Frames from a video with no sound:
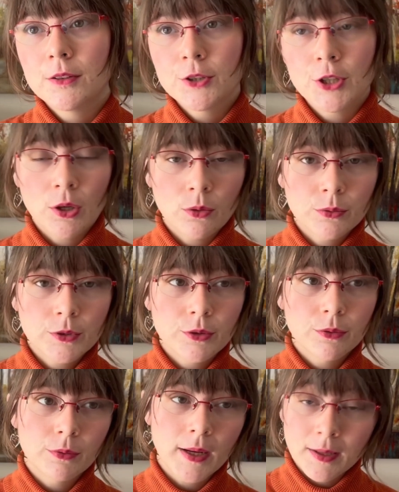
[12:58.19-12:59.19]
don't
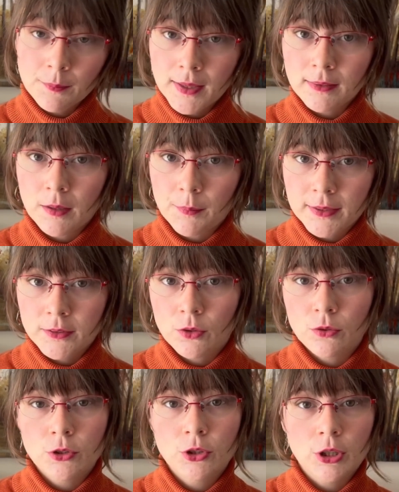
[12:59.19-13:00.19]
recommend that my
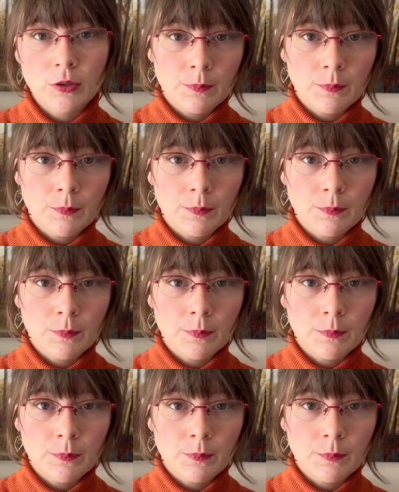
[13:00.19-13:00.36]
students just